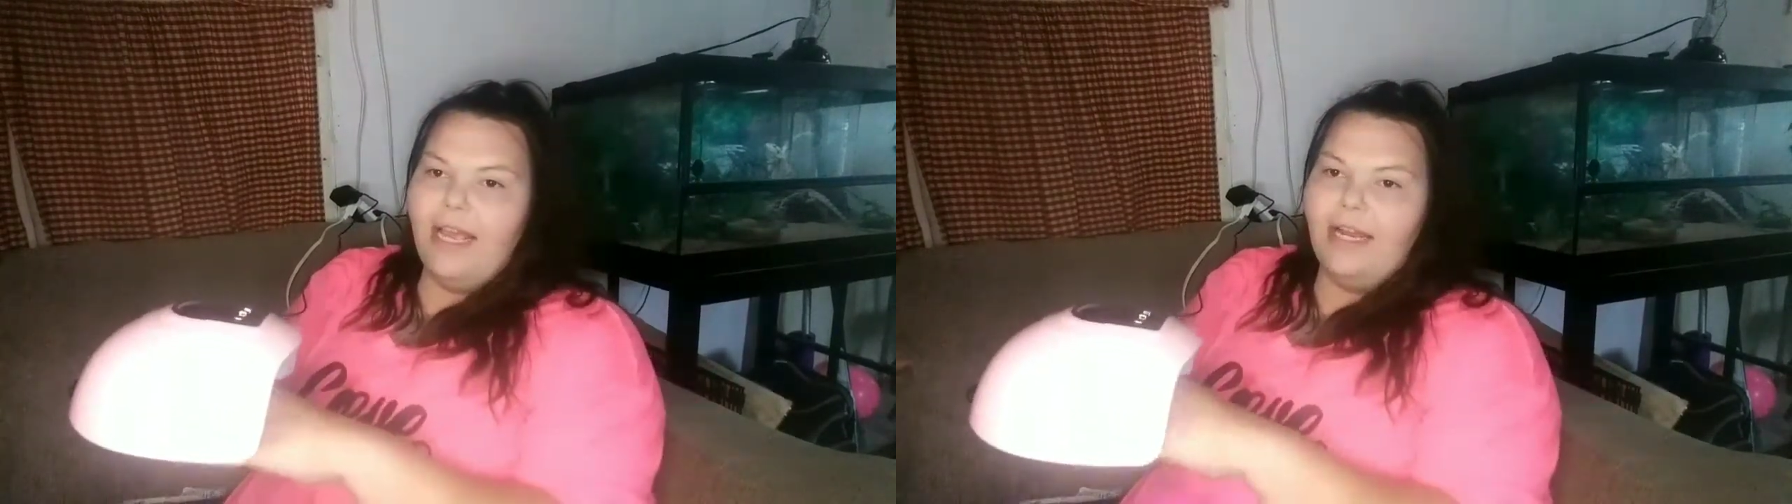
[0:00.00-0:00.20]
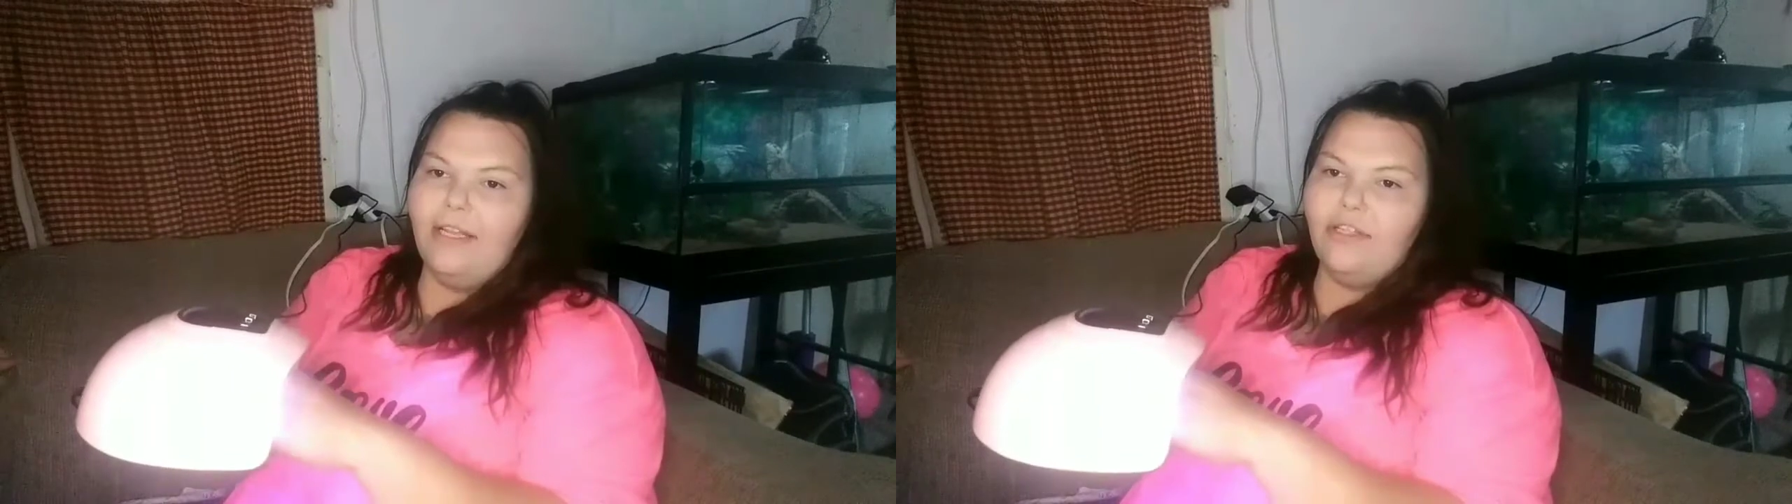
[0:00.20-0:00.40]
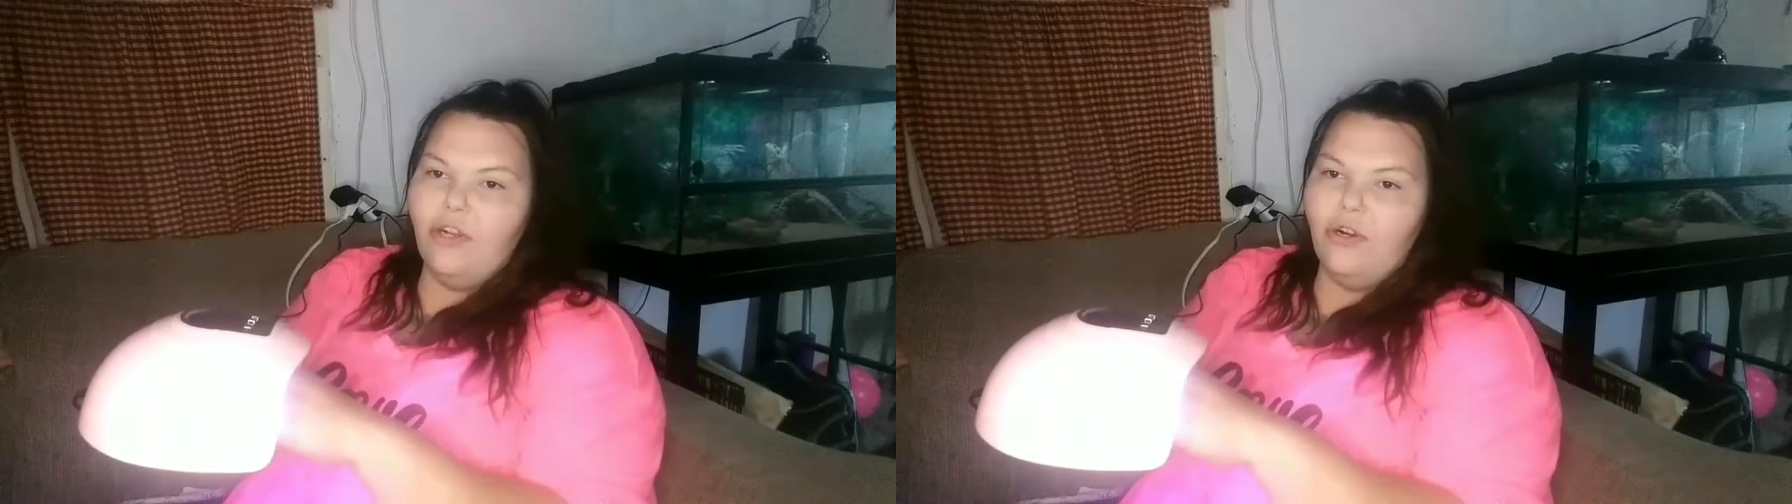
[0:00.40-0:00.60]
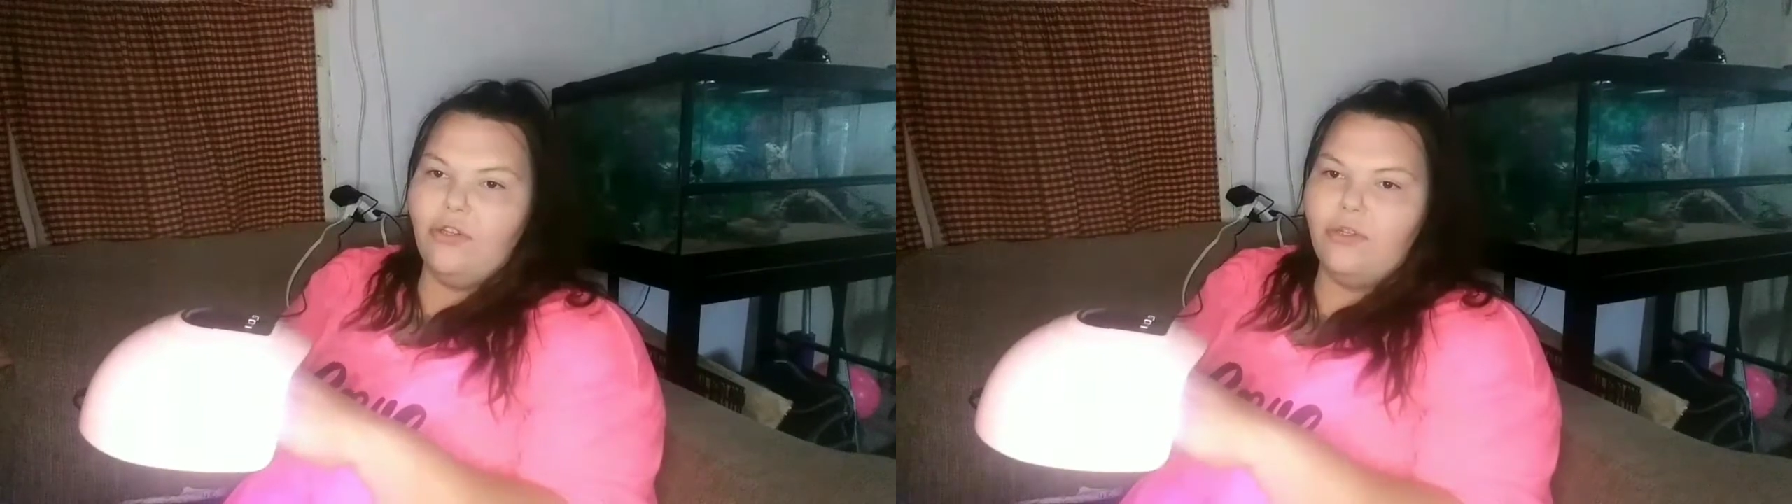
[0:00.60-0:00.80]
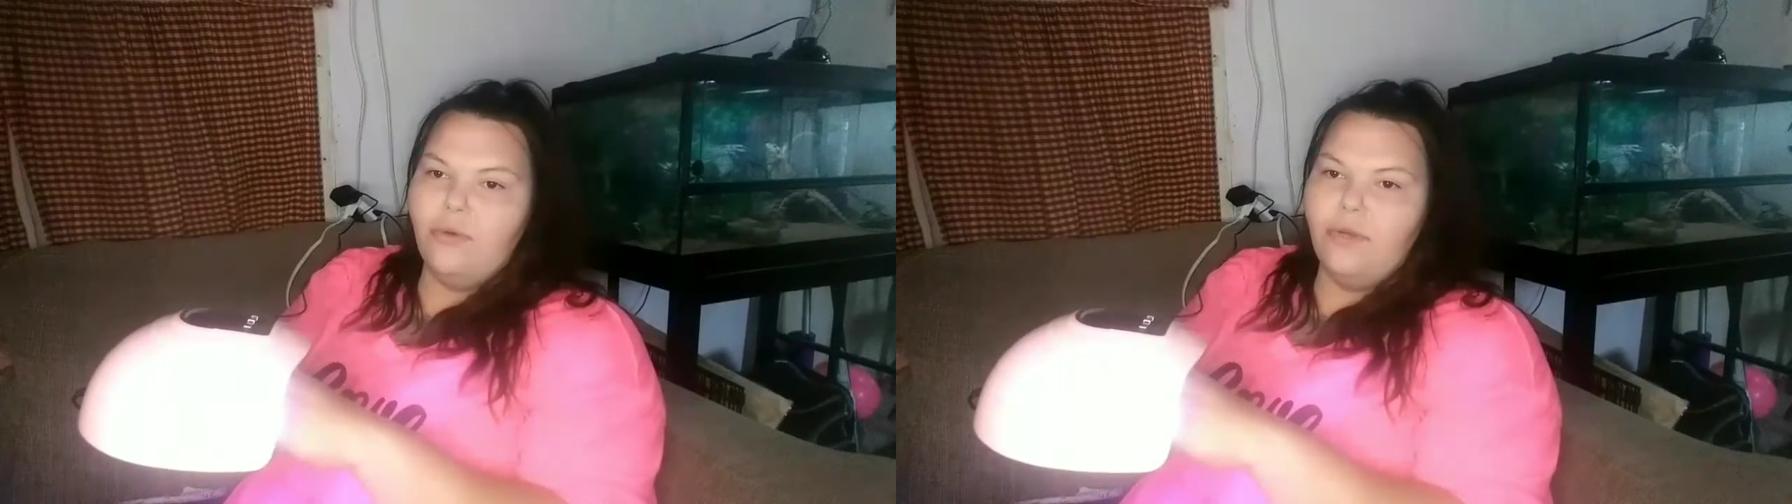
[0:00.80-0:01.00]
and it
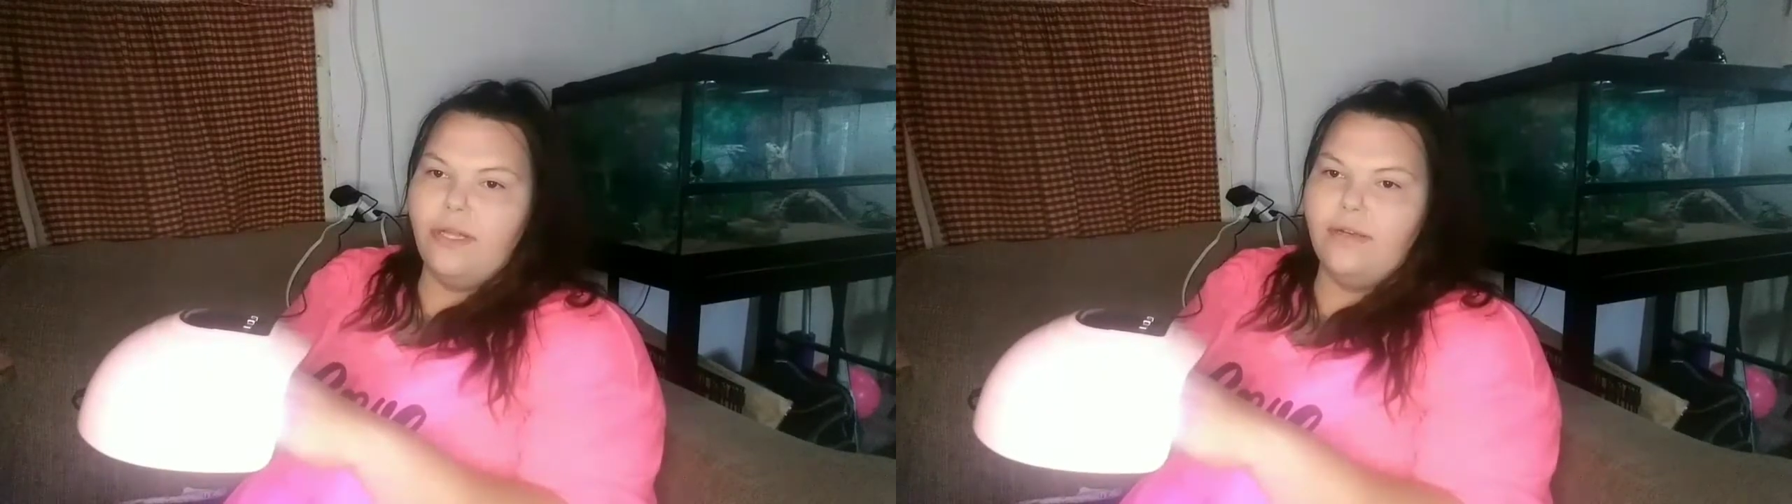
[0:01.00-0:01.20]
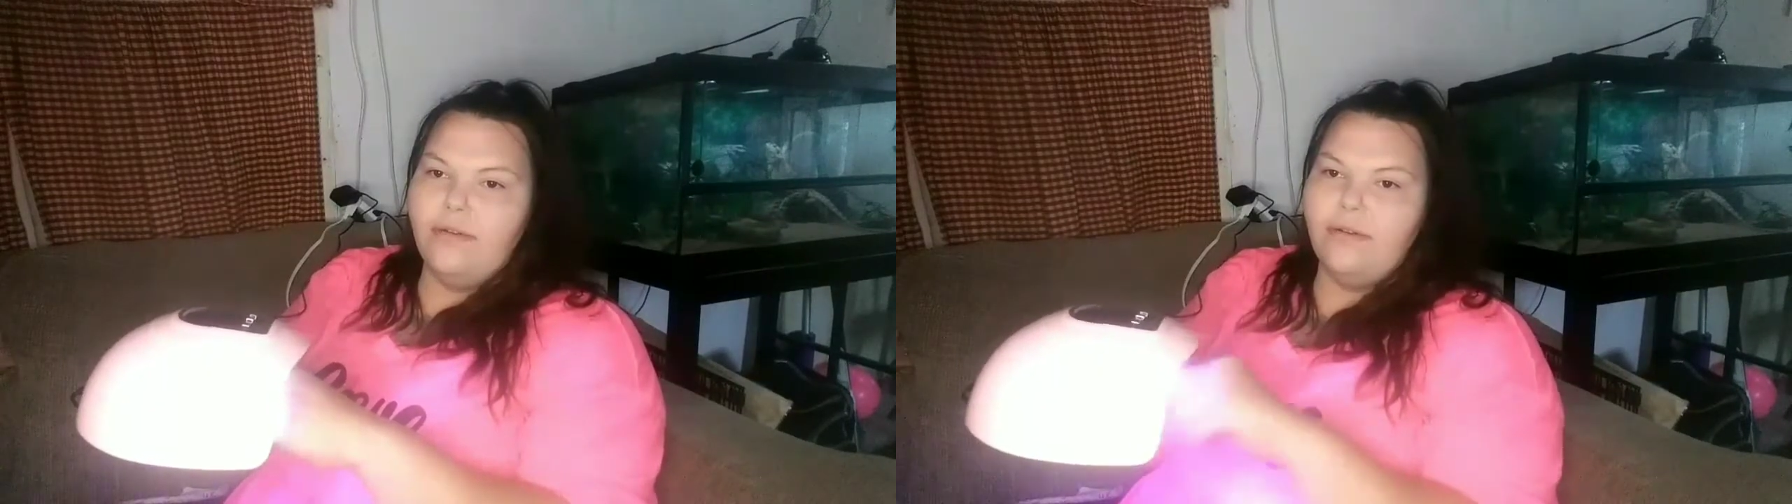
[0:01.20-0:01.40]
turns on.